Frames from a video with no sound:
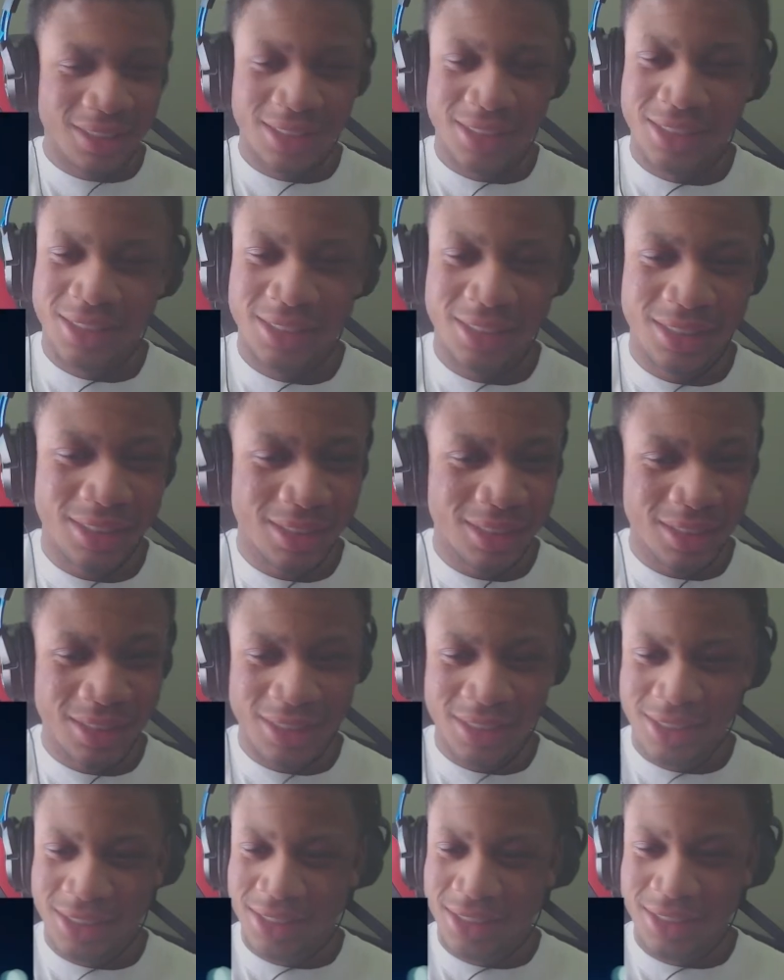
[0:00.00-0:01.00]
up at his
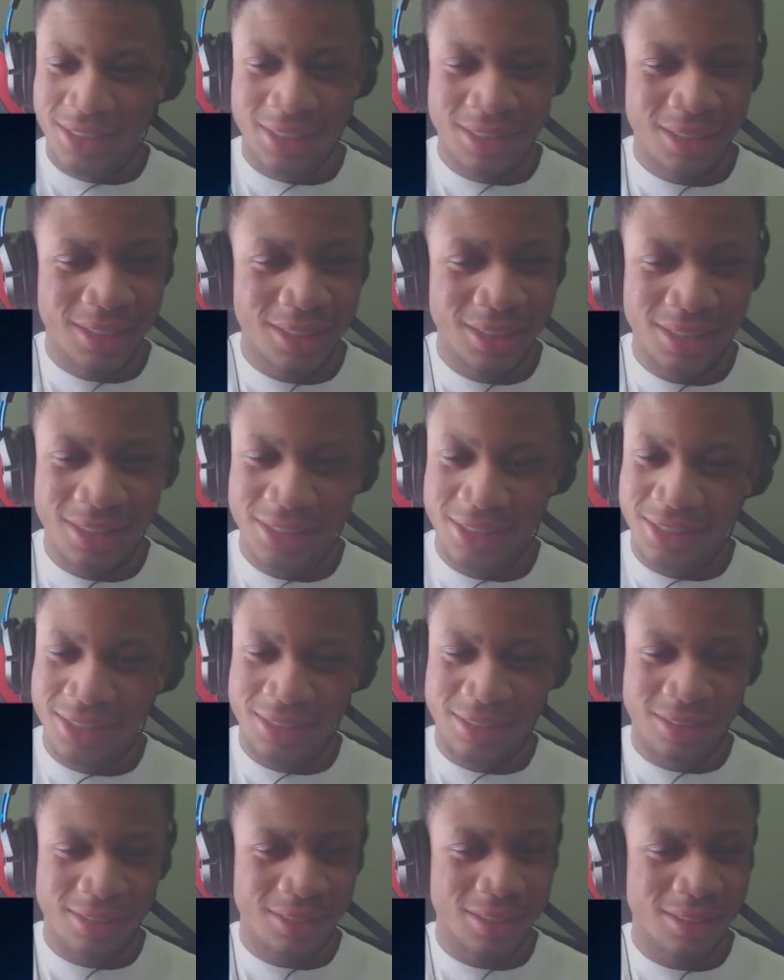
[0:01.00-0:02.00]
mama house. What type of
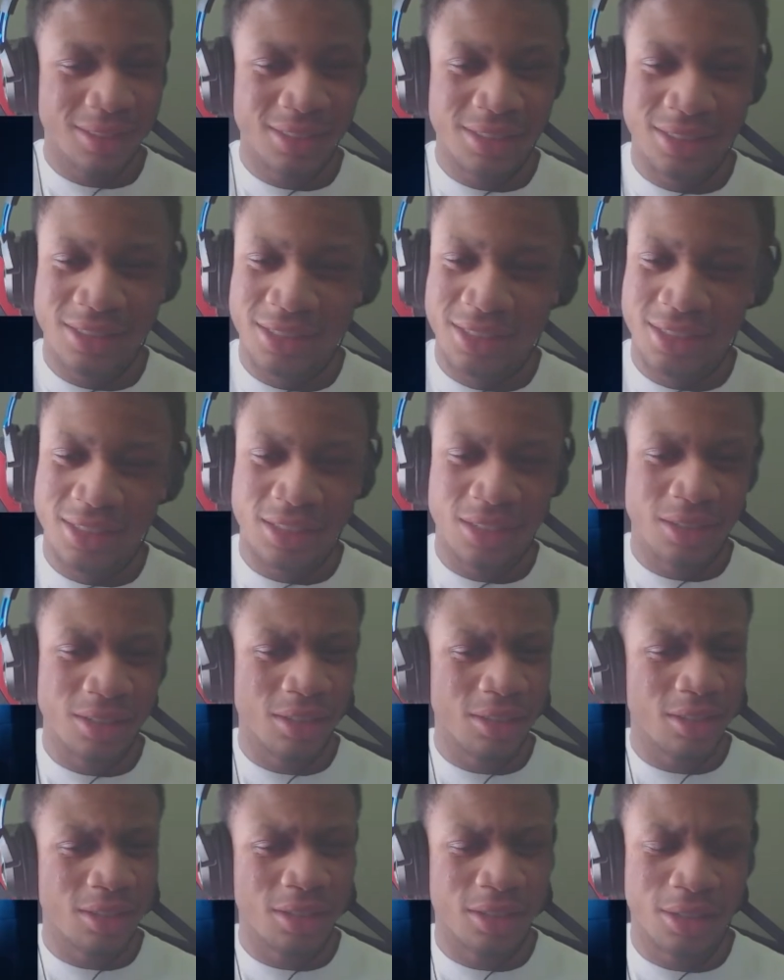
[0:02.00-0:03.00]
shit he into?
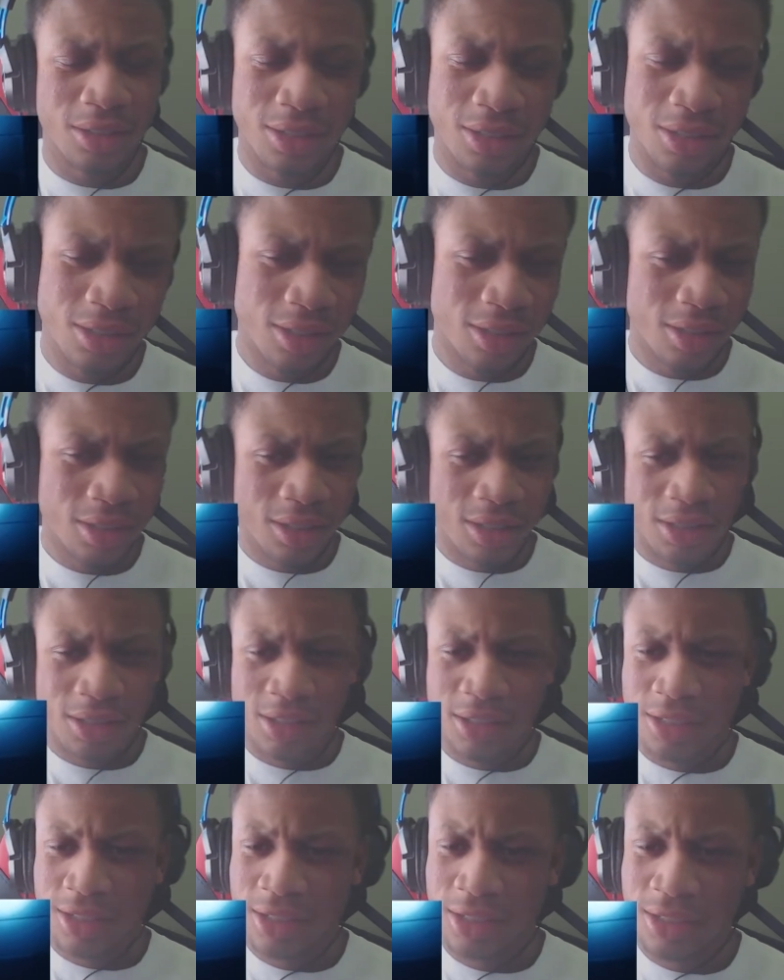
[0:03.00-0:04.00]
Niggas try to press the
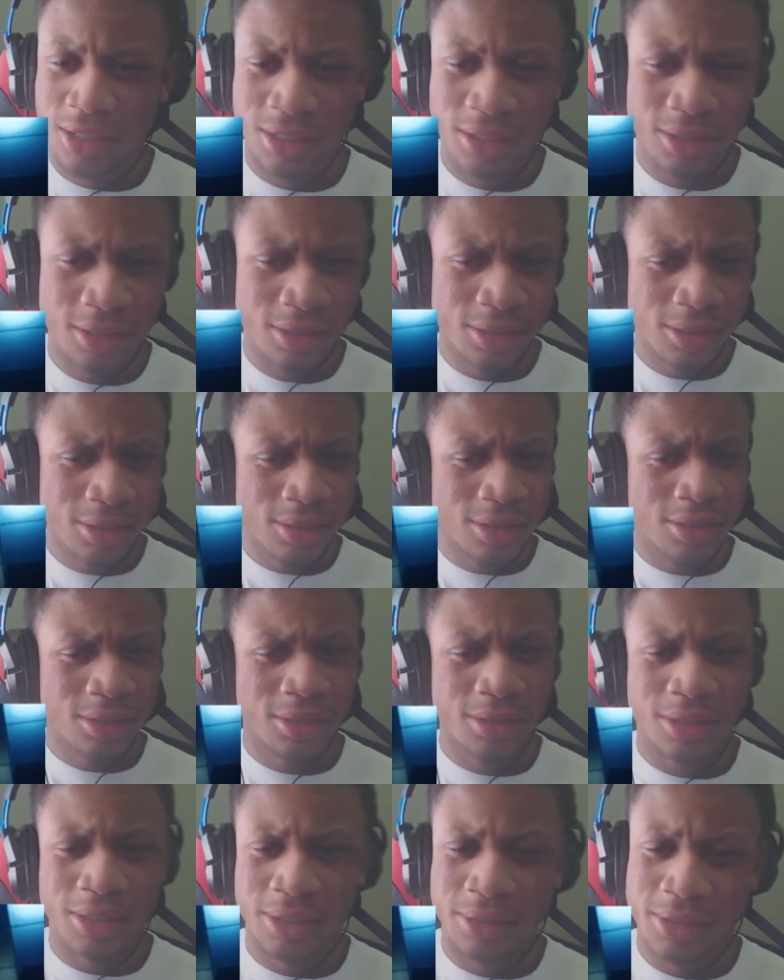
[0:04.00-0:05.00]
button on me. I came
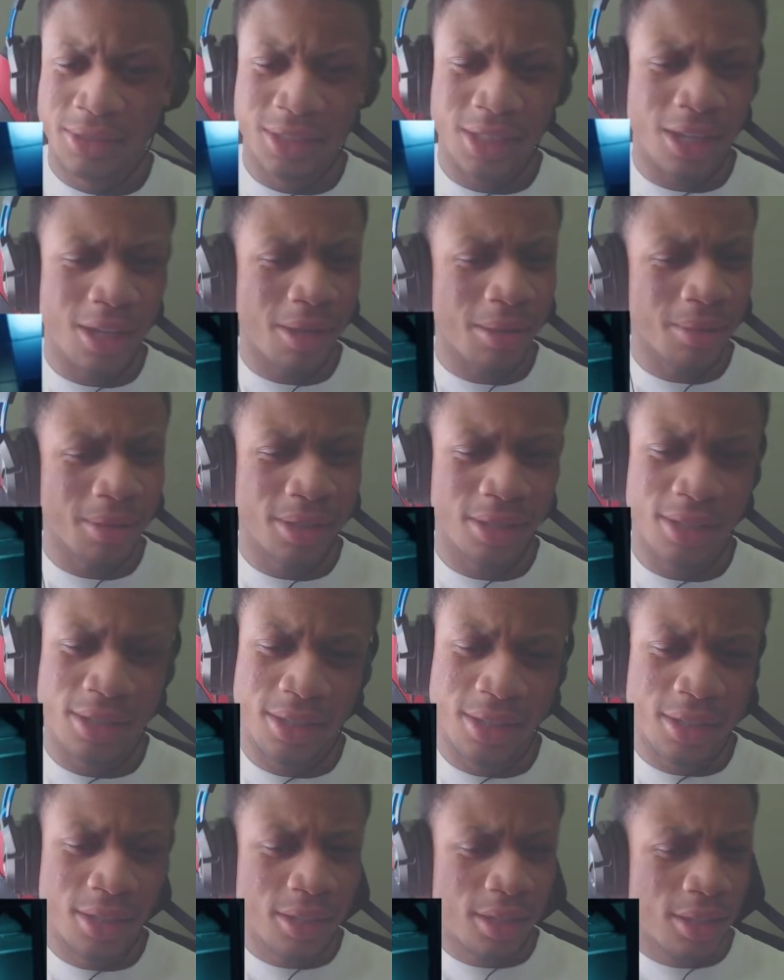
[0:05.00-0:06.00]
out on oh, top. 50
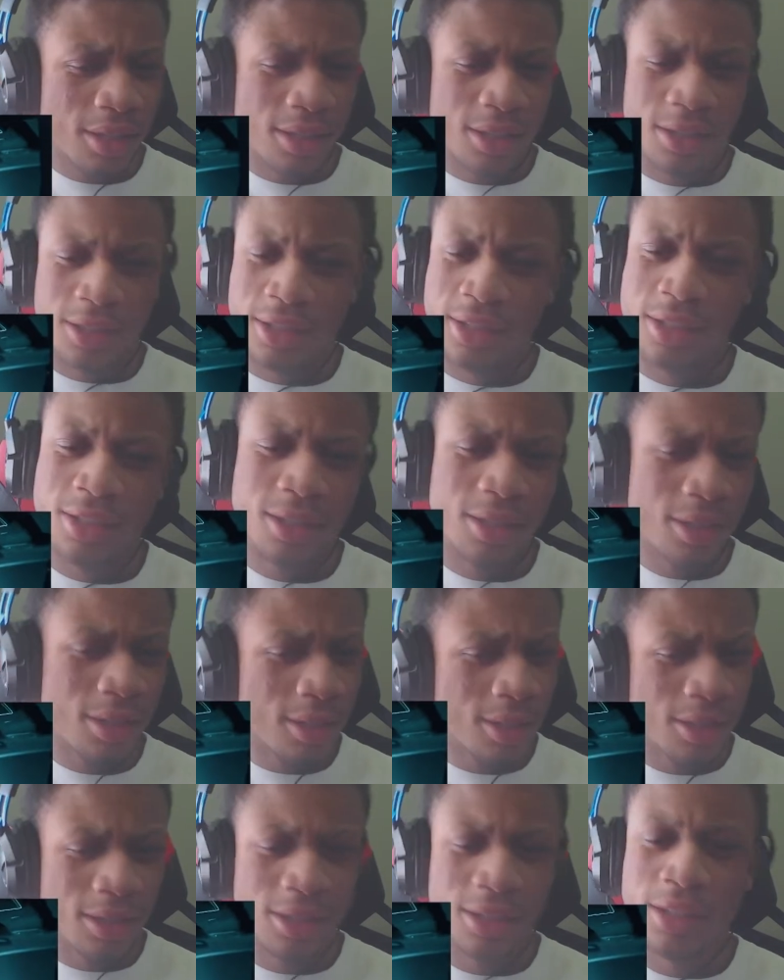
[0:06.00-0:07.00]
on my neck. You in my
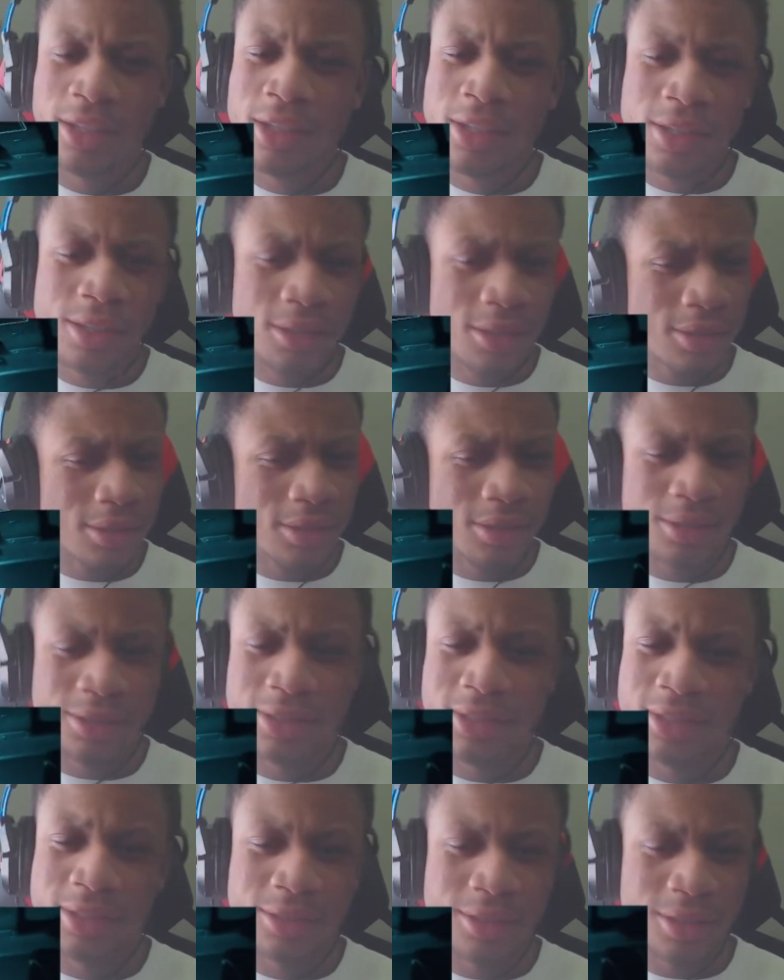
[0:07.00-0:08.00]
car. I could've bought
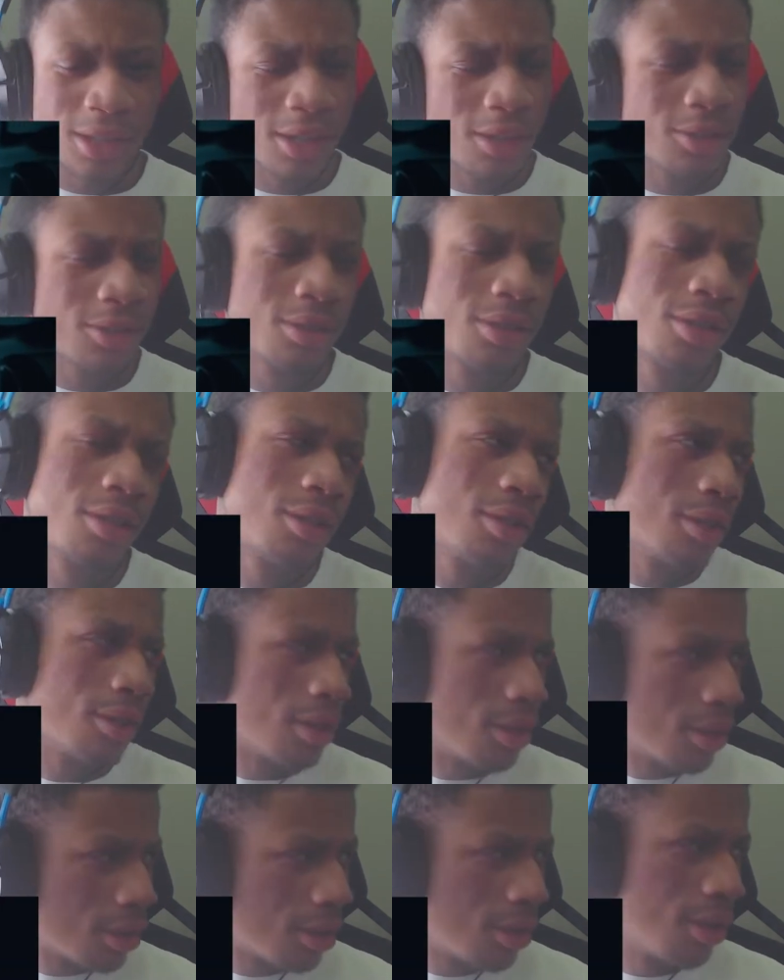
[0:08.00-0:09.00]
a house. I'm gonna
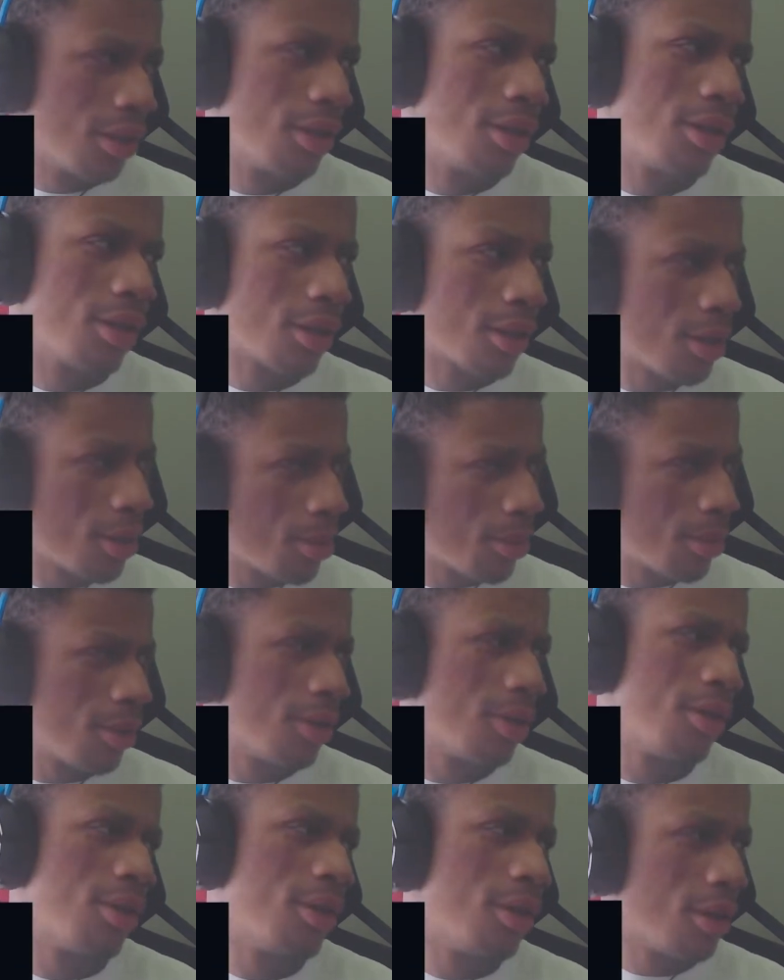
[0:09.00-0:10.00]
drop 50 poopy
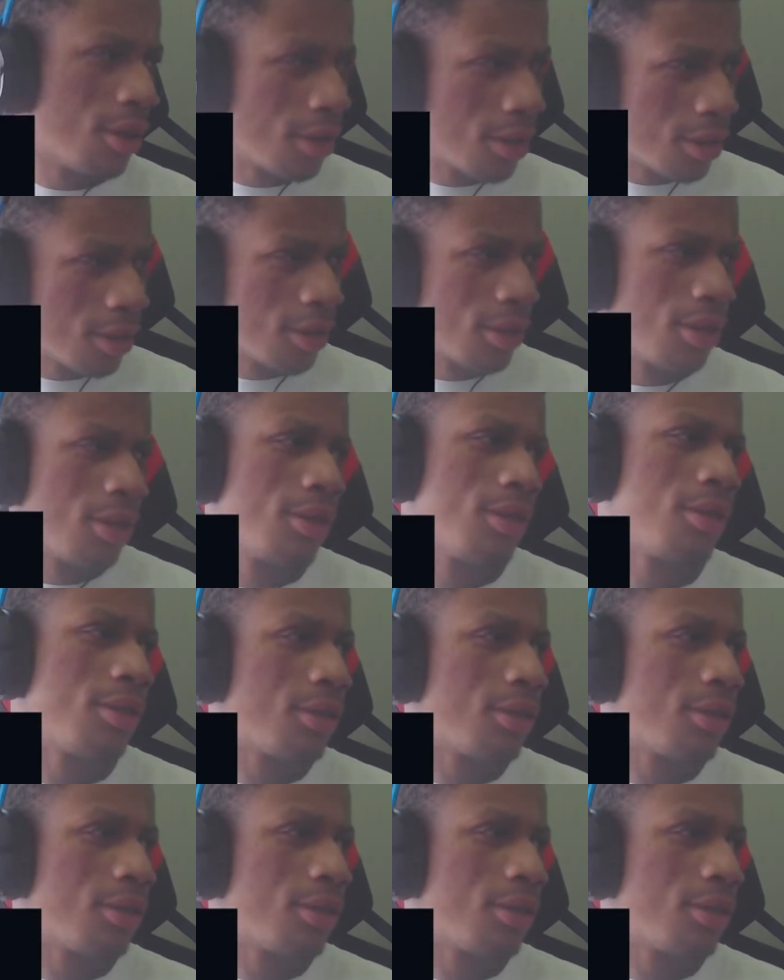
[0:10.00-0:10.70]
going upstairs. Goes all my